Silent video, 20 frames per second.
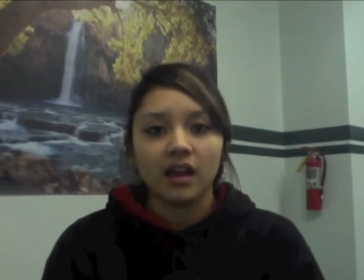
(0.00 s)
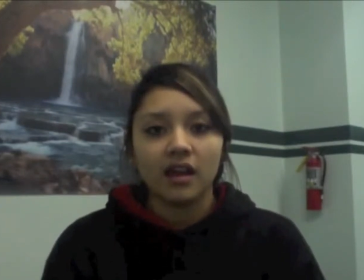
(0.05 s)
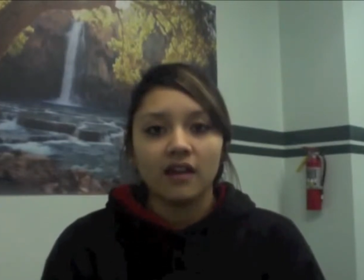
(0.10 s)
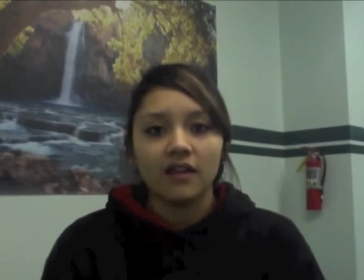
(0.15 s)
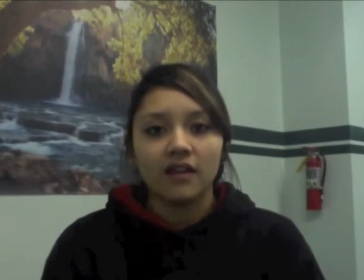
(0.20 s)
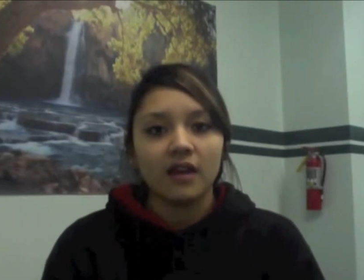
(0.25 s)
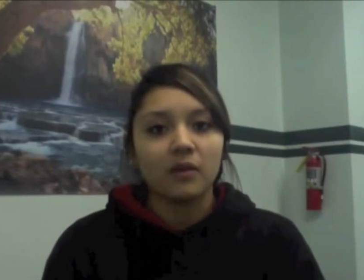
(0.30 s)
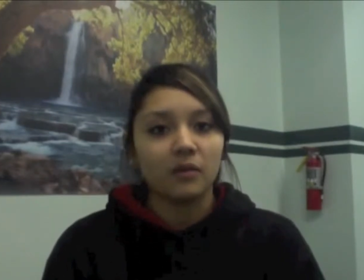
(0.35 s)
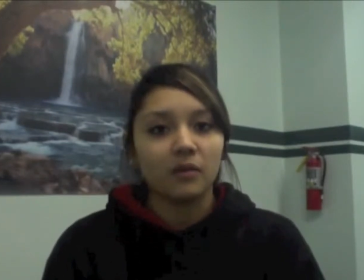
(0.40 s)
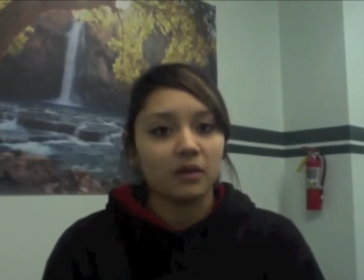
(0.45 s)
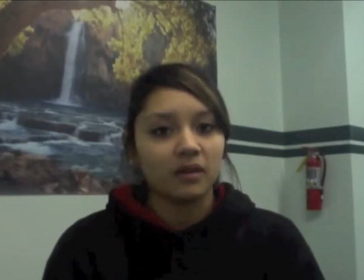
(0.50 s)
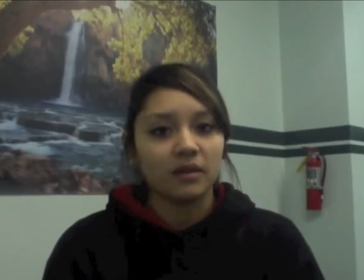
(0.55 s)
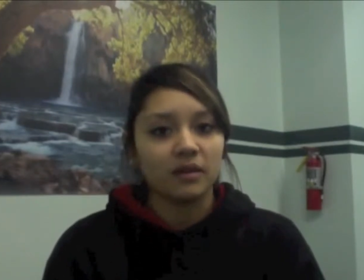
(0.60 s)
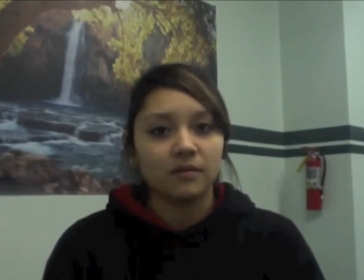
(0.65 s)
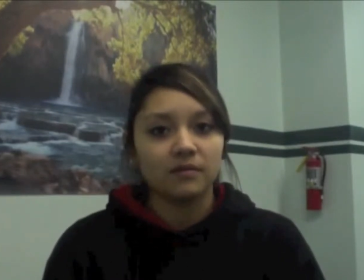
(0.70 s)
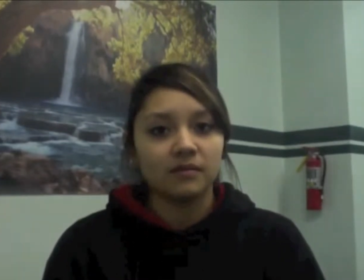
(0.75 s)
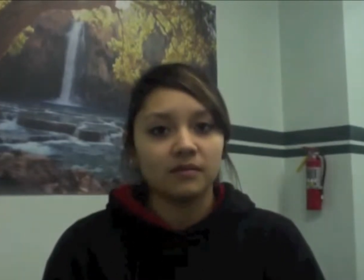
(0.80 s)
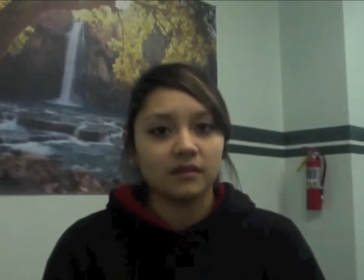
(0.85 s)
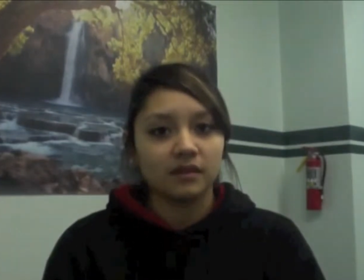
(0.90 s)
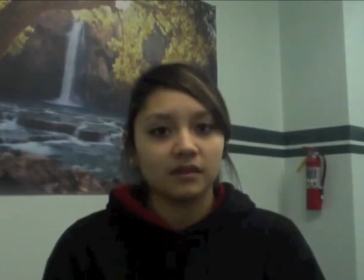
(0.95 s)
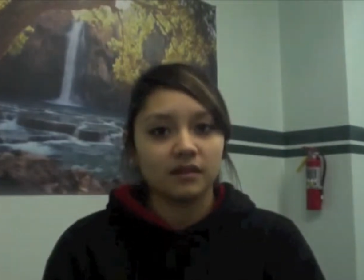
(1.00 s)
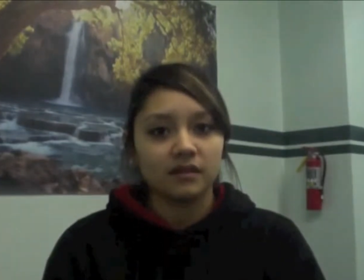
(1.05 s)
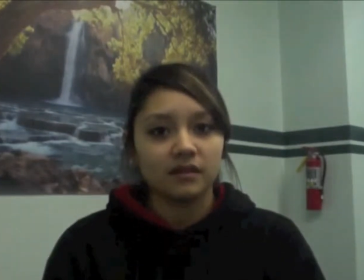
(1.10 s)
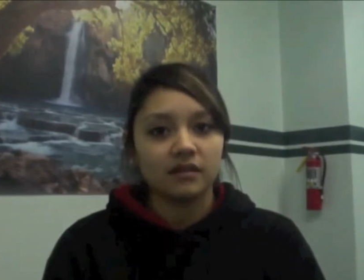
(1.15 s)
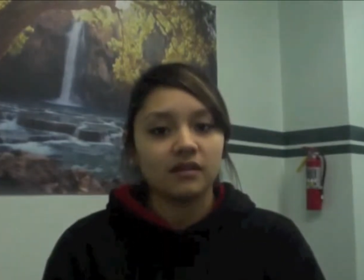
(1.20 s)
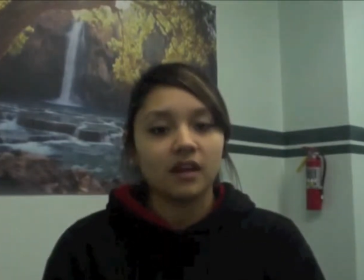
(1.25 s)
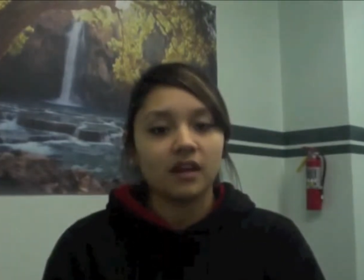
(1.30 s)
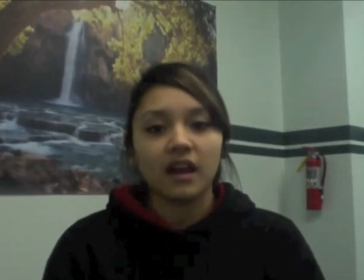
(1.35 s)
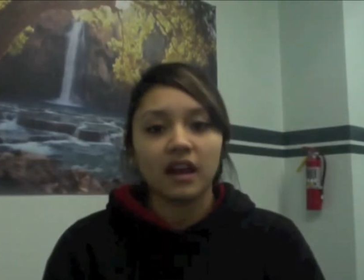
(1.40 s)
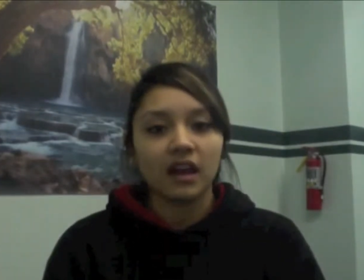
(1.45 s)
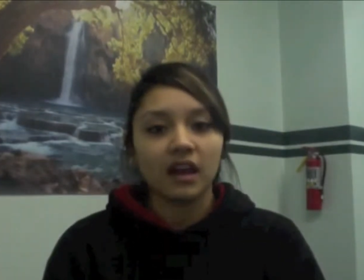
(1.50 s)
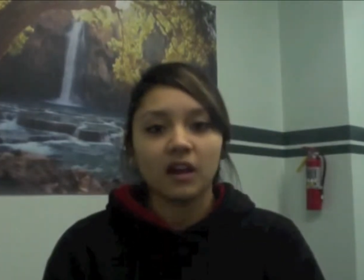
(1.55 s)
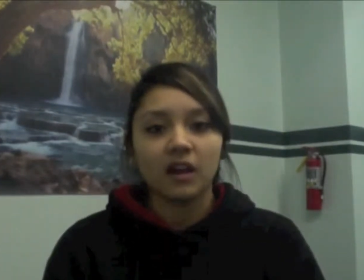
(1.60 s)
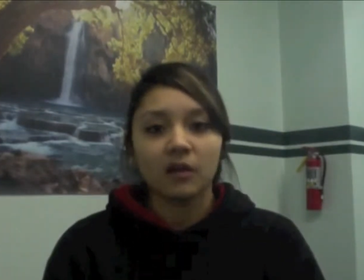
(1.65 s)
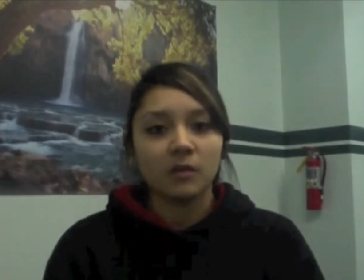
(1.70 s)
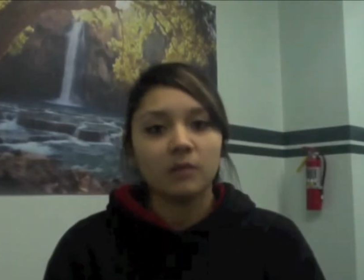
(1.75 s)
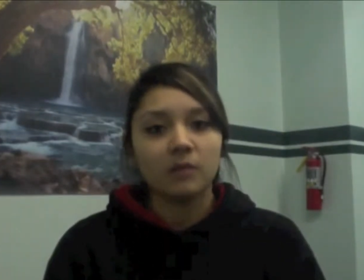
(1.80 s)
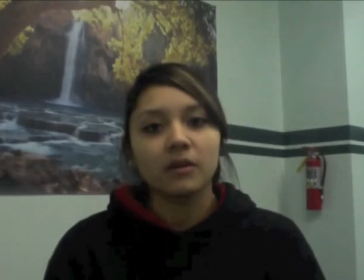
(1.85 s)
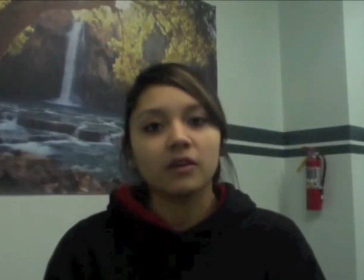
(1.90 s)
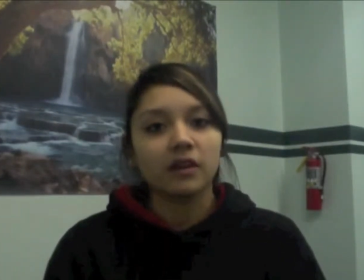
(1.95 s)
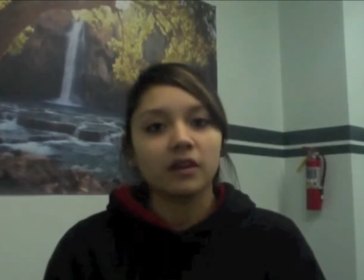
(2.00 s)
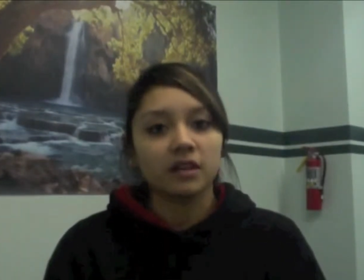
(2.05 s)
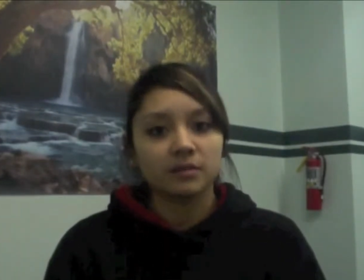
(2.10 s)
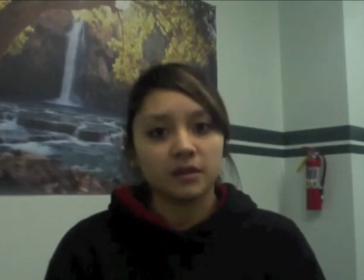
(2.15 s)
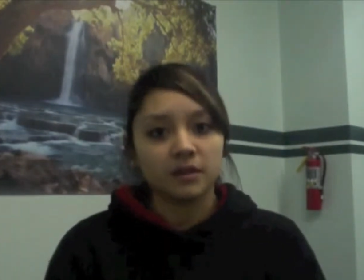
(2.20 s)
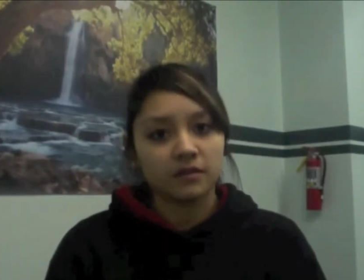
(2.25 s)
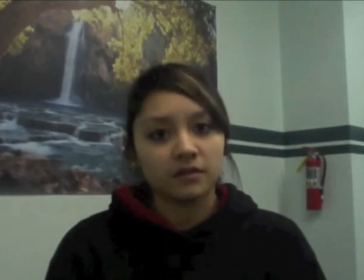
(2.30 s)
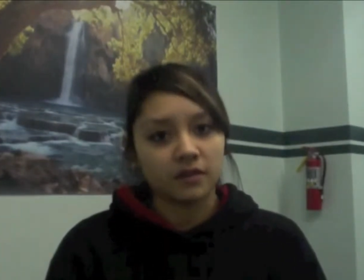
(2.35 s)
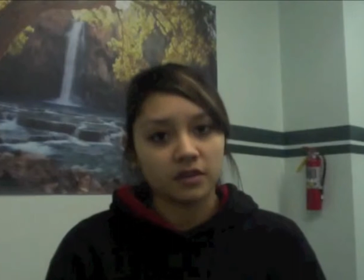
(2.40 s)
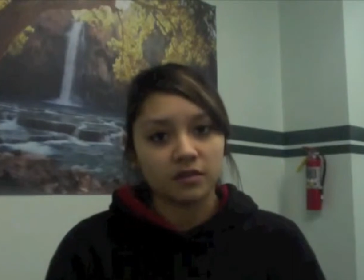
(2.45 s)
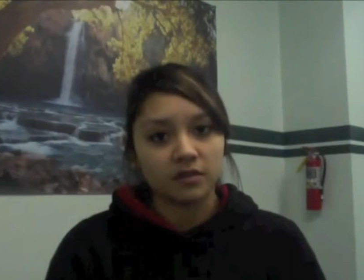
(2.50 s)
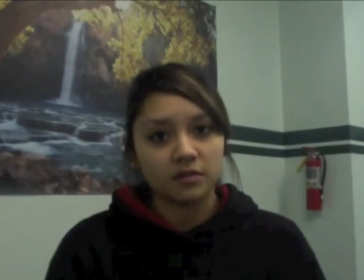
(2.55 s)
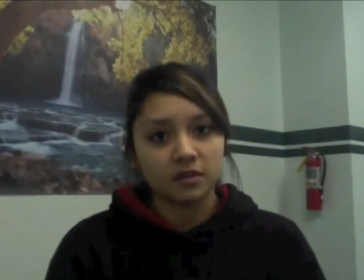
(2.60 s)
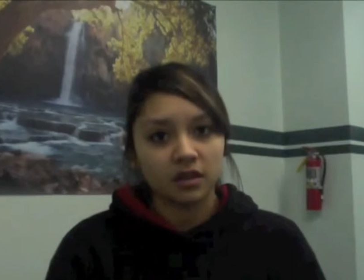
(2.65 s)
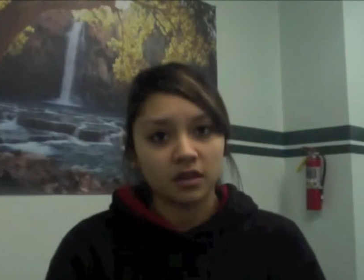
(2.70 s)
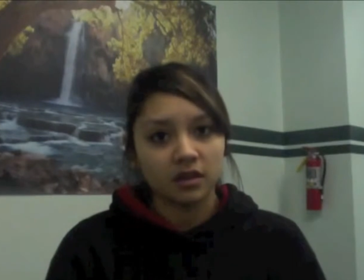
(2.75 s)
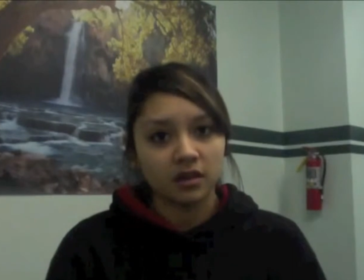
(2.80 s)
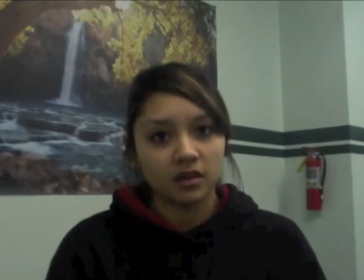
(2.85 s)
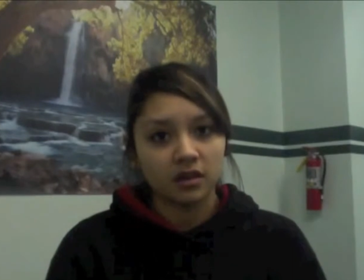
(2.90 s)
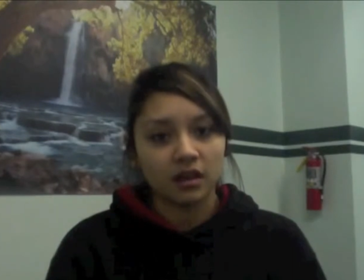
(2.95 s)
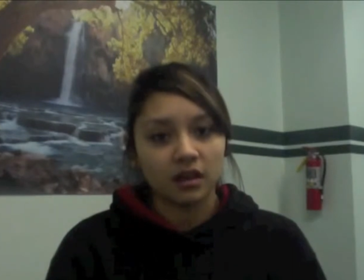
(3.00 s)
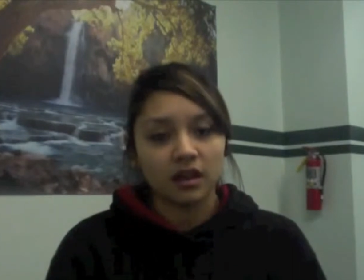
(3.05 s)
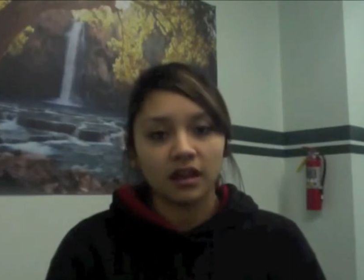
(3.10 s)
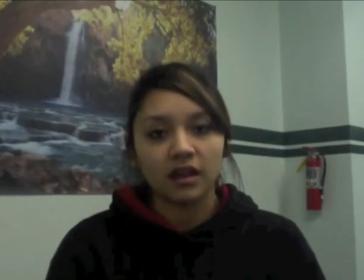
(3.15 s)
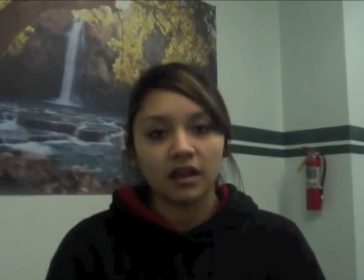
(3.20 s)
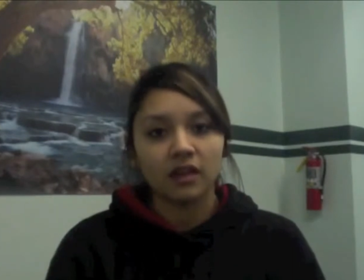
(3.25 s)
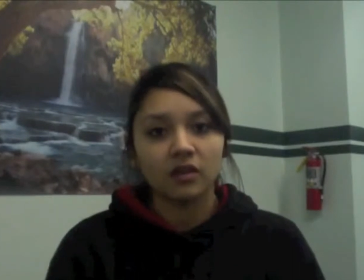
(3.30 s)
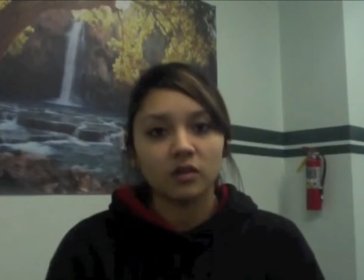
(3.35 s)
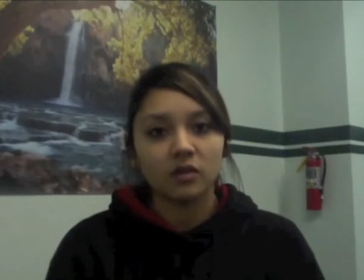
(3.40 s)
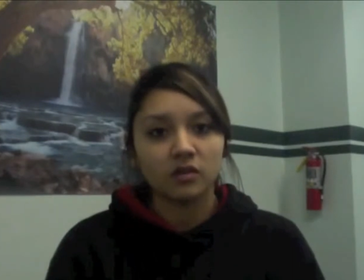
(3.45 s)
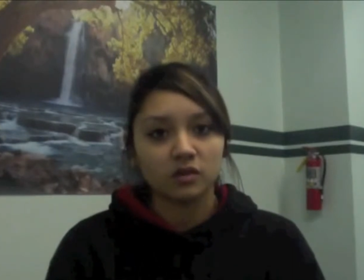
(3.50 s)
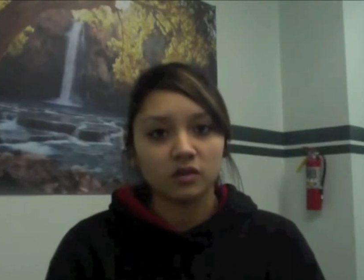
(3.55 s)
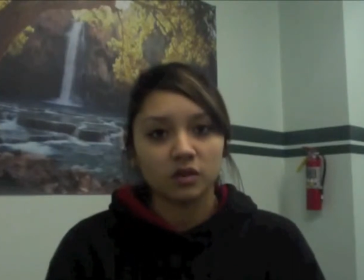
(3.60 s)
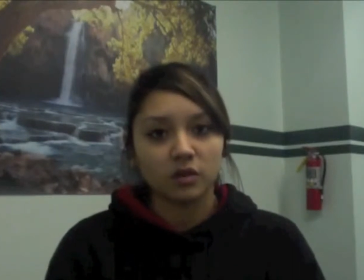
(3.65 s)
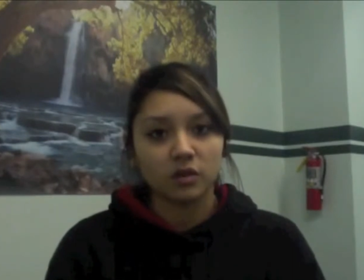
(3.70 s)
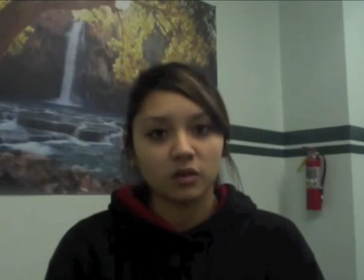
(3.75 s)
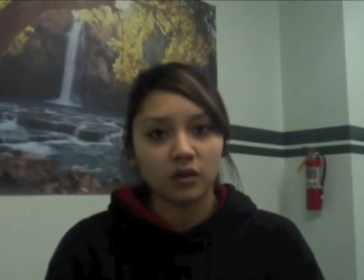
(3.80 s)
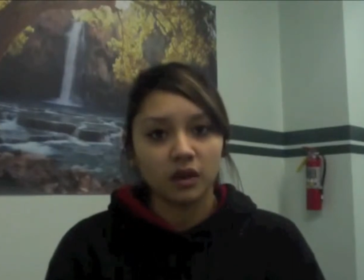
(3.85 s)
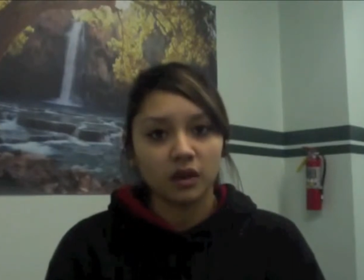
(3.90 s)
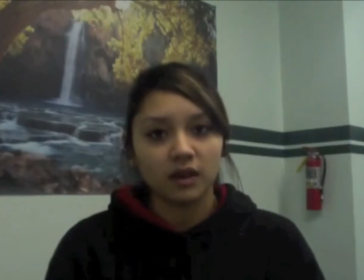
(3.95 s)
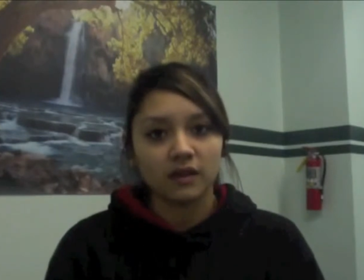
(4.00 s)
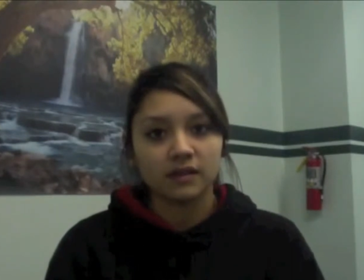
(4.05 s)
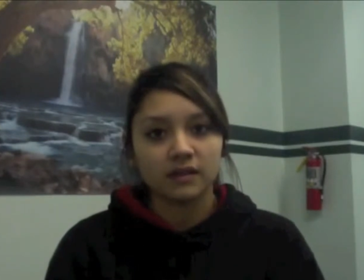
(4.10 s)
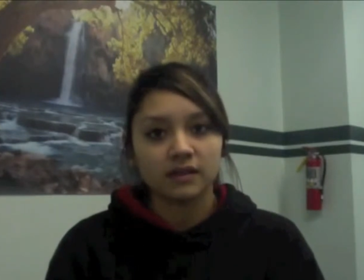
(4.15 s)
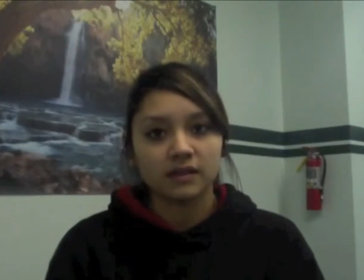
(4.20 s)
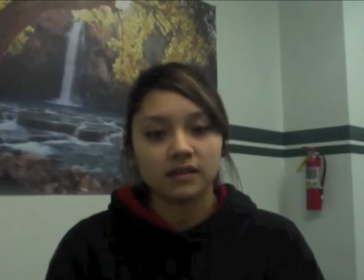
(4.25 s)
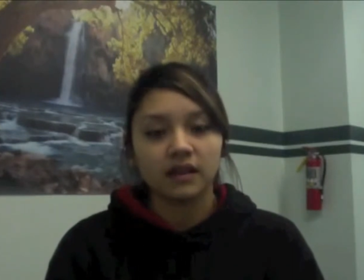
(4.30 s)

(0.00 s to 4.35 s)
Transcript: that really not caring about my grades my freshman year and getting those low grades,